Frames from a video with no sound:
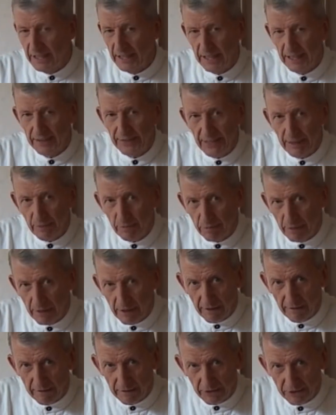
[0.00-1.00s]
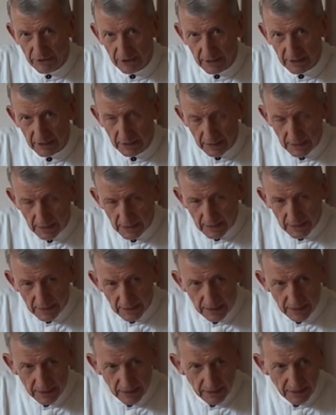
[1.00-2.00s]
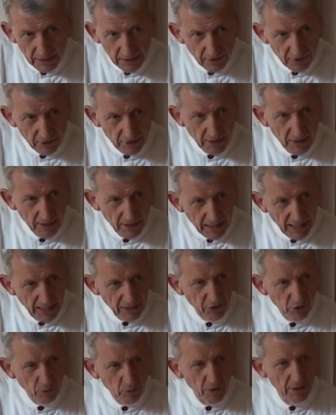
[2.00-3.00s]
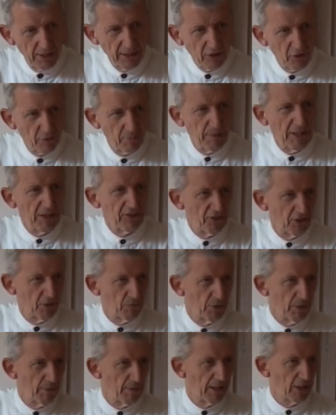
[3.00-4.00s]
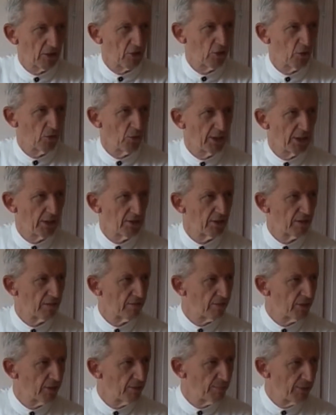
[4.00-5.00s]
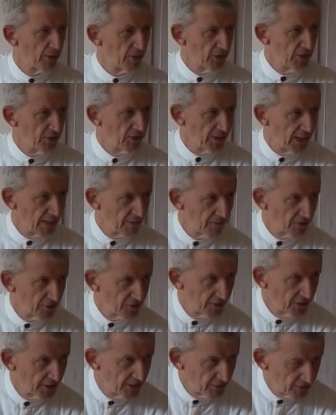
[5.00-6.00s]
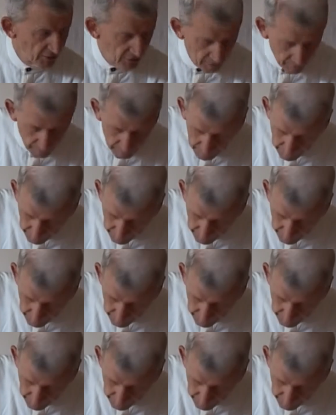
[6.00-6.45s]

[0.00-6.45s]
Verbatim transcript: and that priority uh, is, as it were, an expression, we might call it, of the Bodhisattva tradition.